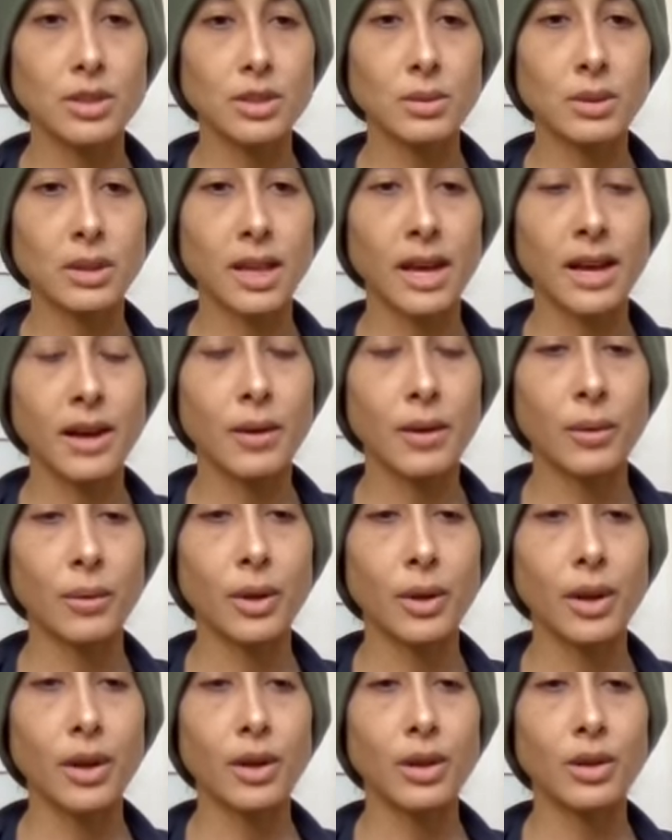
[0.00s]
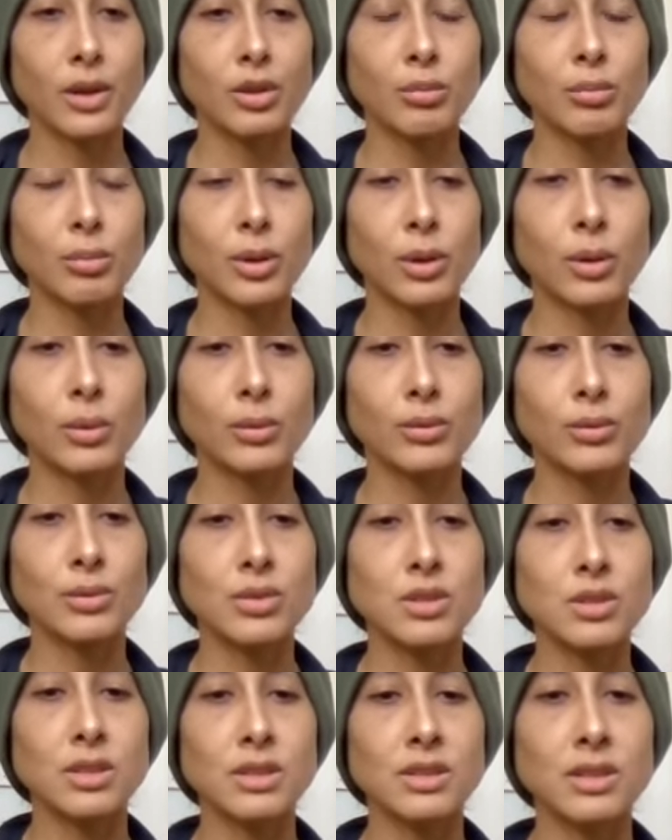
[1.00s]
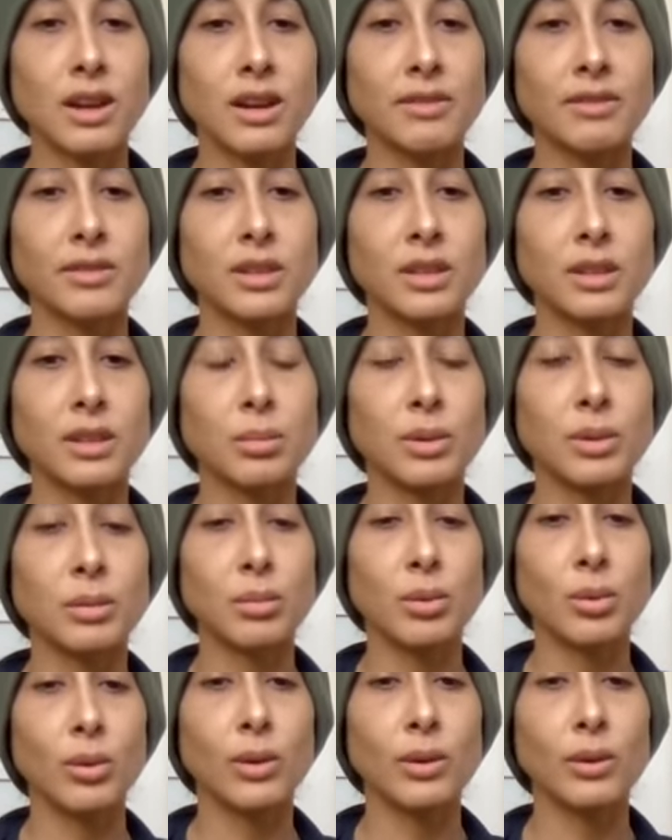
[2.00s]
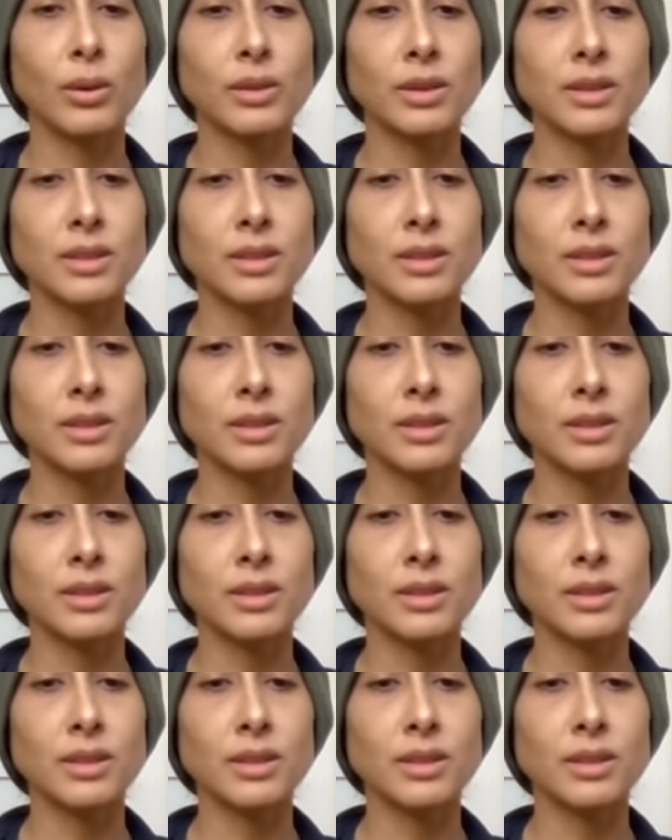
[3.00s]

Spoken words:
to allow the bones to soften a bit more.